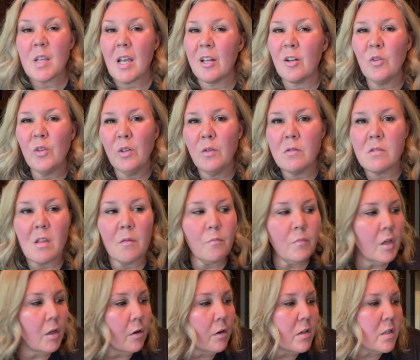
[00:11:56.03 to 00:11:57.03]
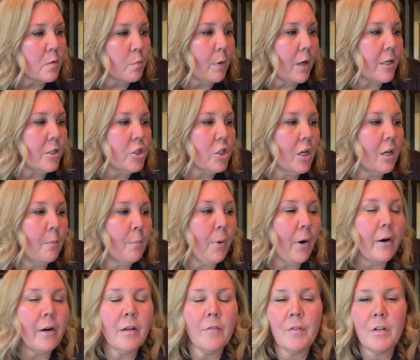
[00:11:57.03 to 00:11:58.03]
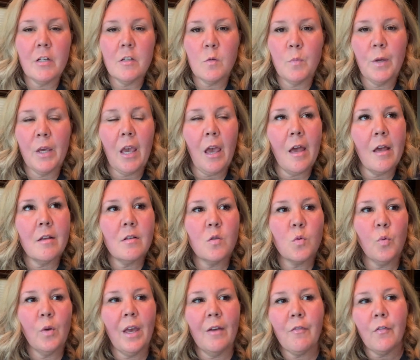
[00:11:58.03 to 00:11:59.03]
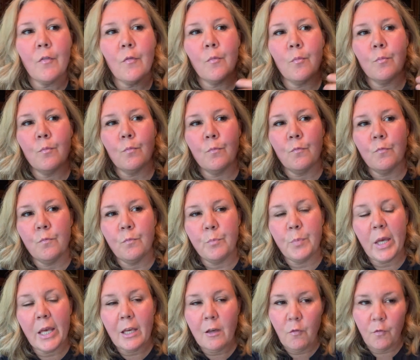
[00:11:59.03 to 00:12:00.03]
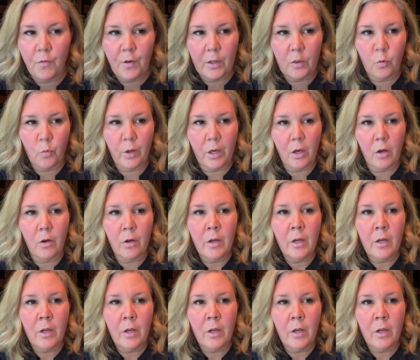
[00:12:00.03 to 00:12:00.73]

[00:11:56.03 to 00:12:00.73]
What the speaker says: I don't use them near as much, and part of it is because we have a big fifth wheel,